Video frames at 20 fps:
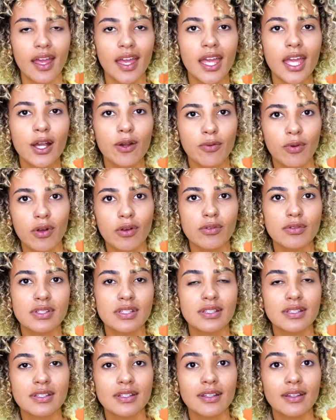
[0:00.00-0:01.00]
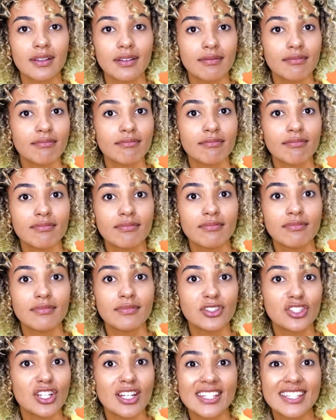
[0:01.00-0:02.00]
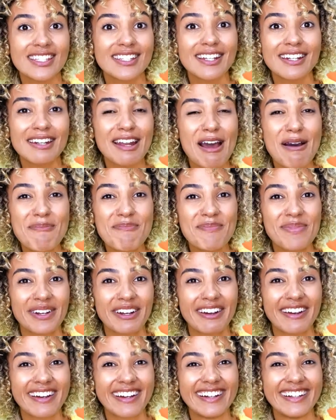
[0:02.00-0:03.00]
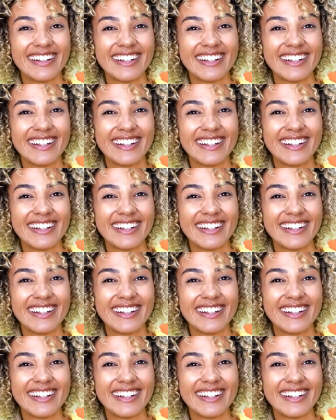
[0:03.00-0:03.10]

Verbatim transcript: equals just the number.